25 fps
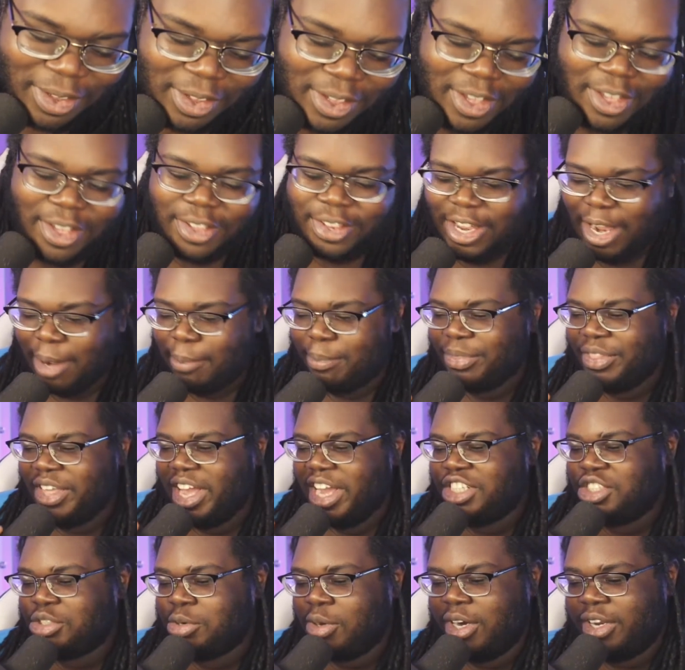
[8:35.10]
yep, they're
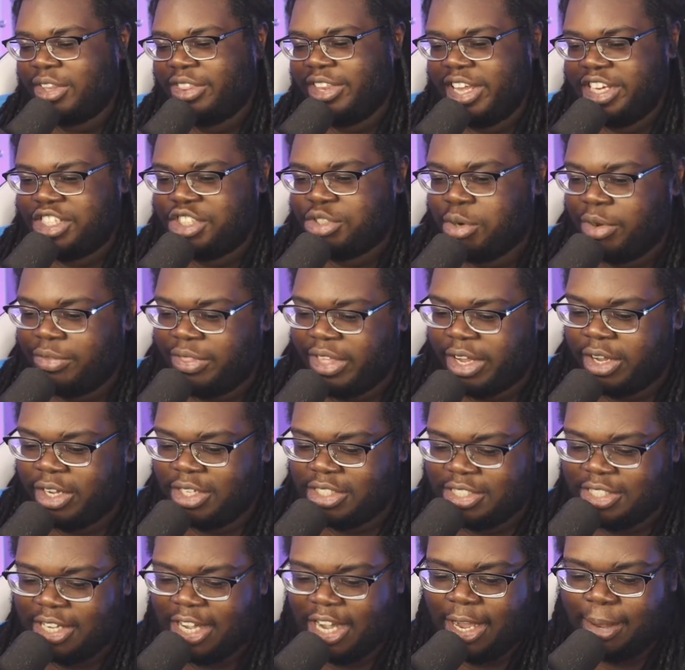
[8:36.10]
enjoying the good
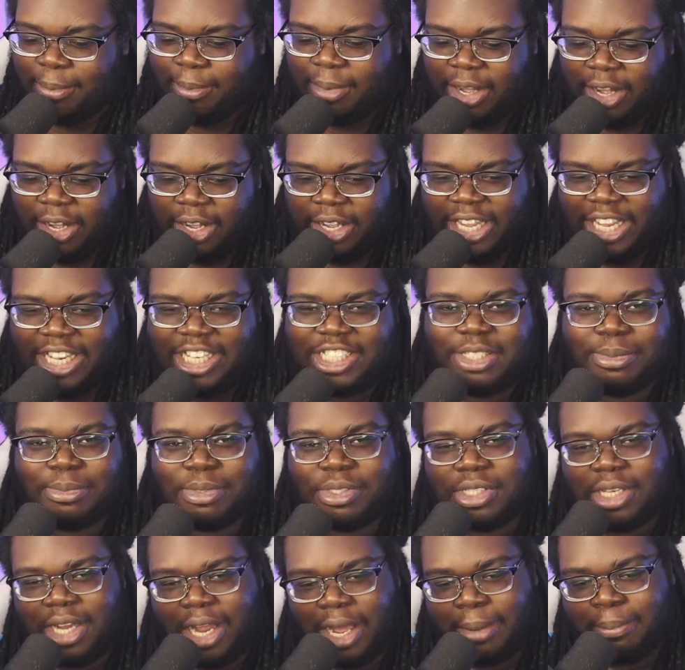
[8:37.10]
time, eating some
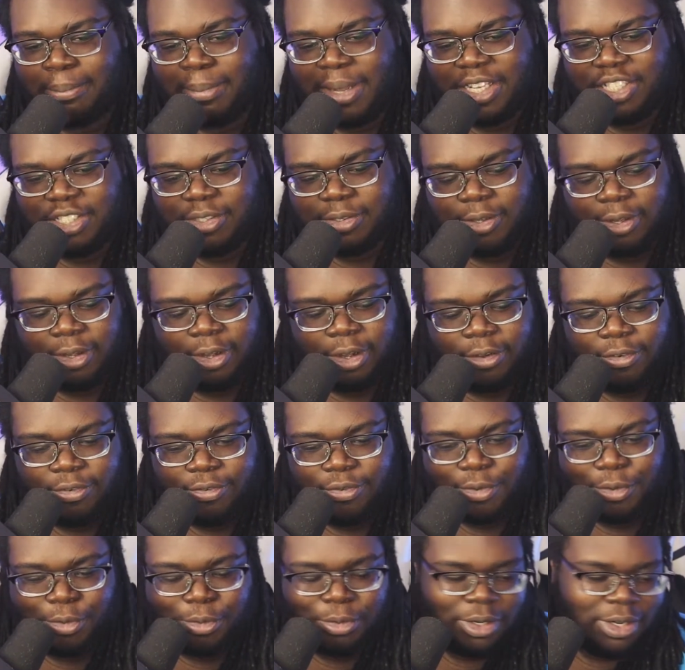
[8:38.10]
slime-based
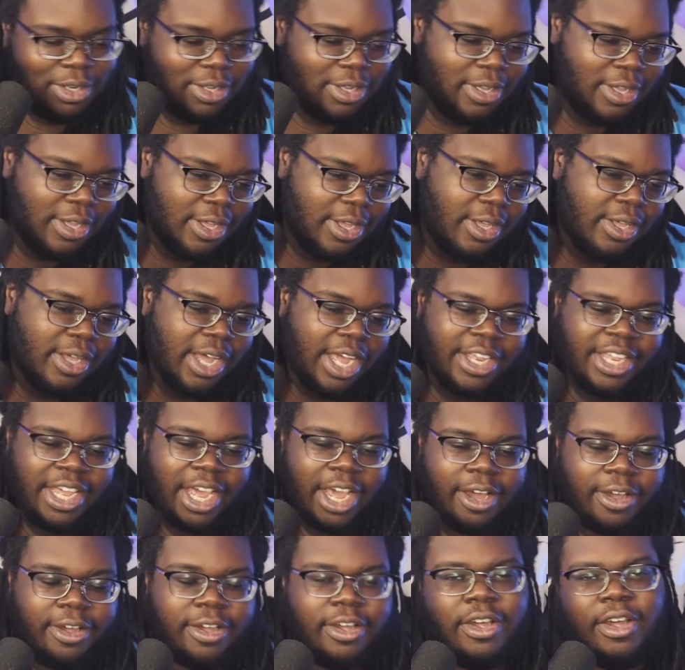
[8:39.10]
food, and yeah,
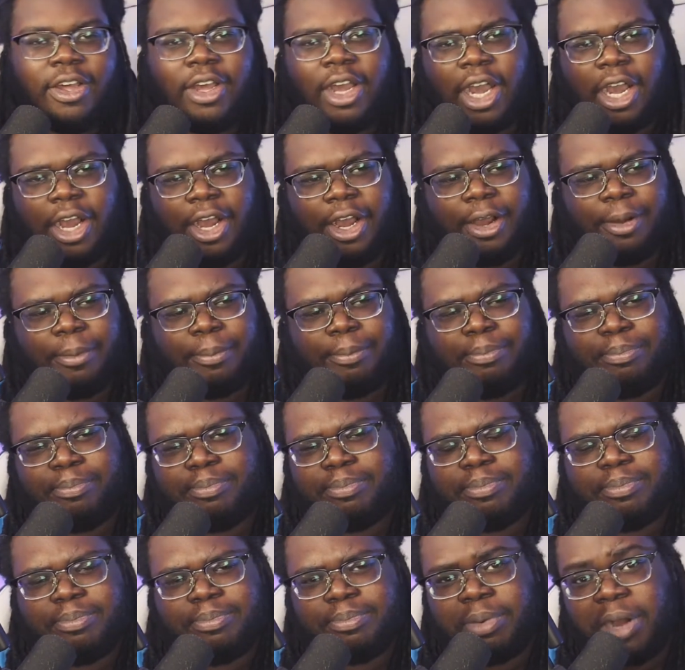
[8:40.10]

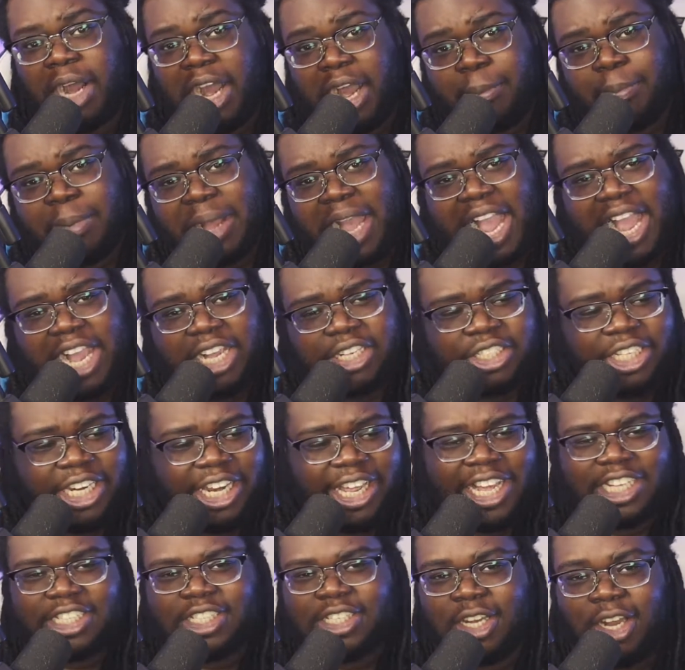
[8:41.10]
Popp actually
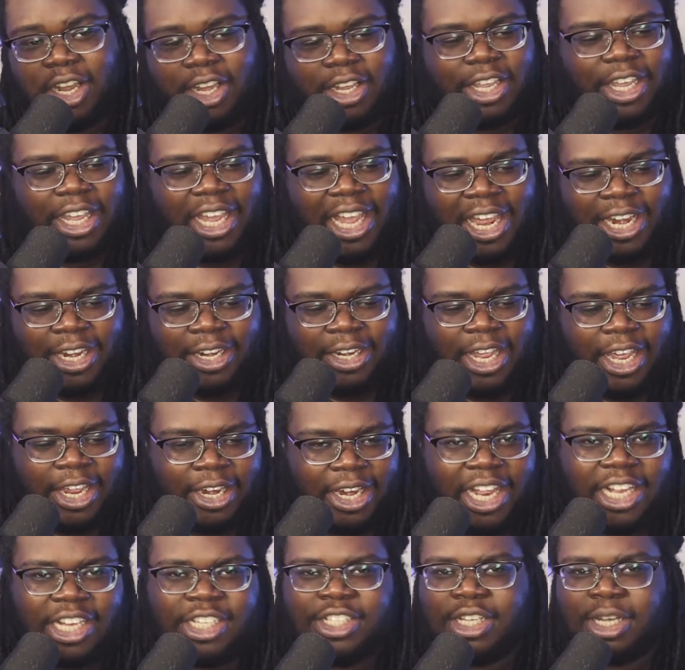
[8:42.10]
gets lucky and
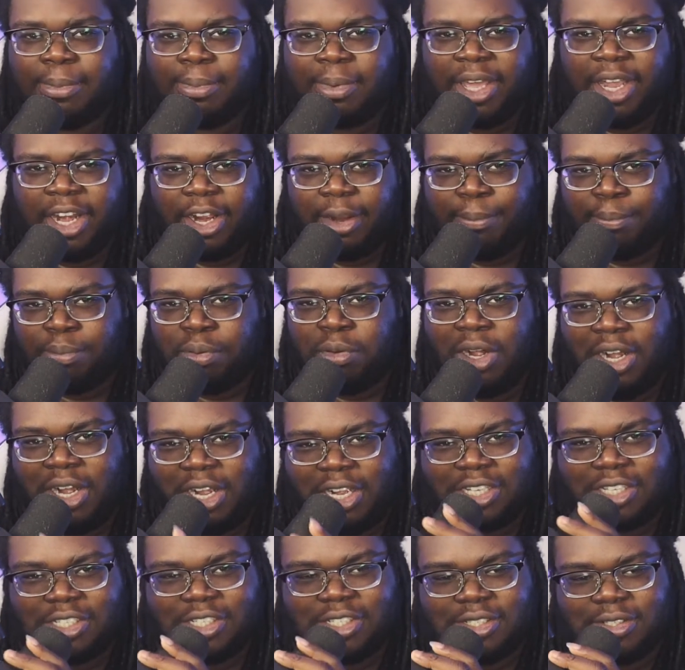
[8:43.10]
ends up getting a
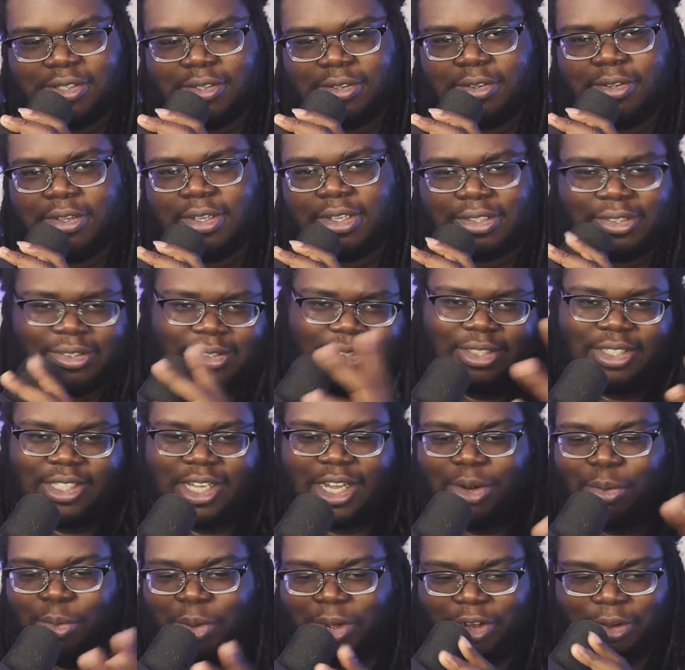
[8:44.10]
prize. It's kind of
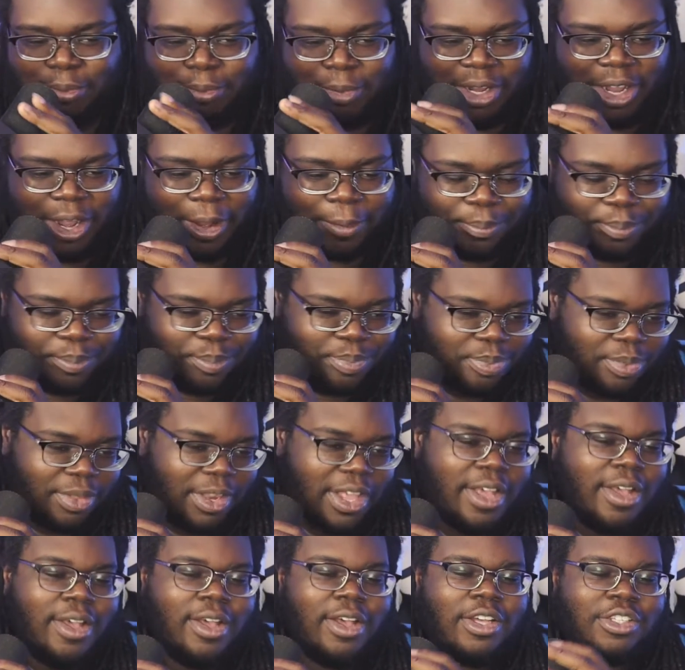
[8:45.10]
weird, but yeah.
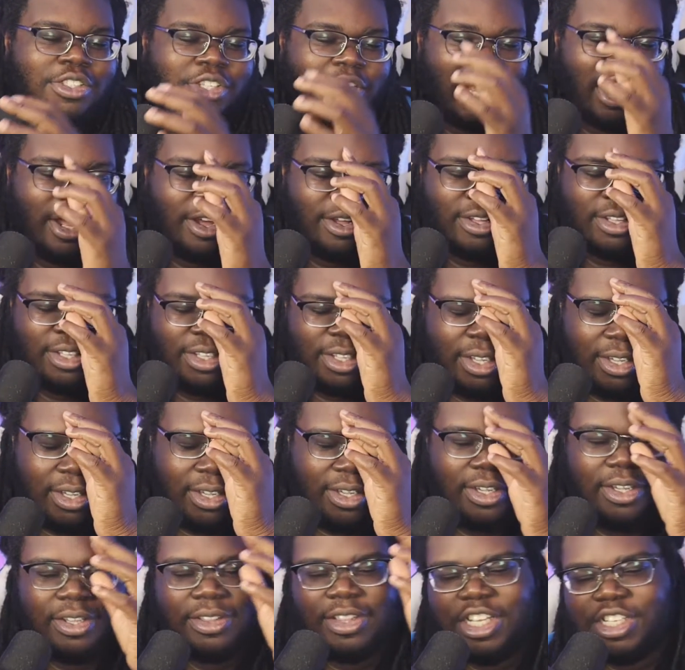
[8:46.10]
So yeah,
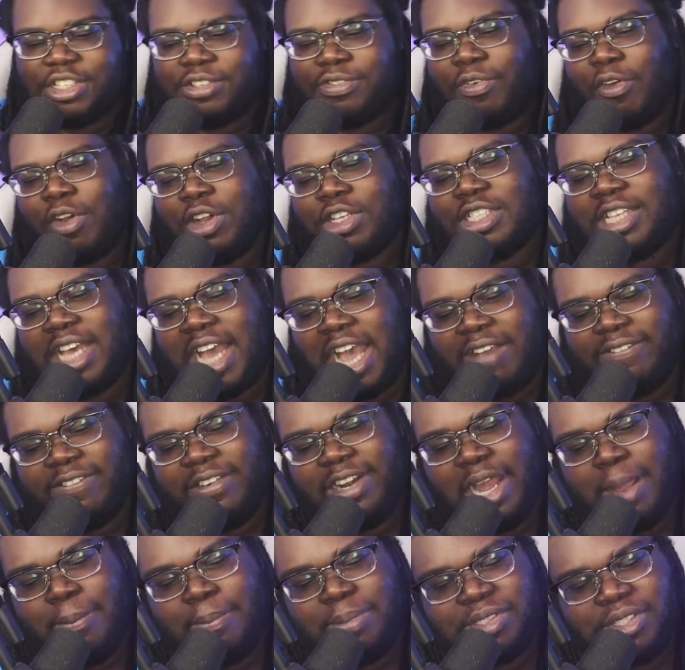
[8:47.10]
this first half of the
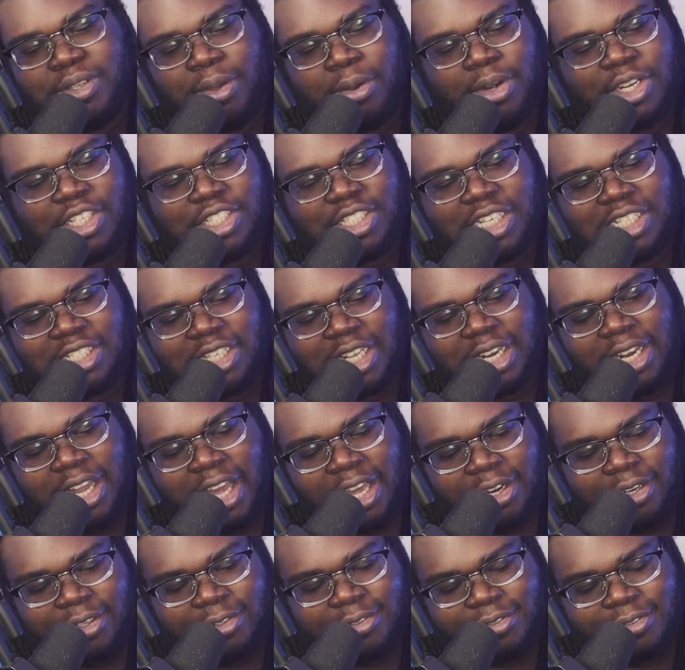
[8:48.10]
episode is a lot of,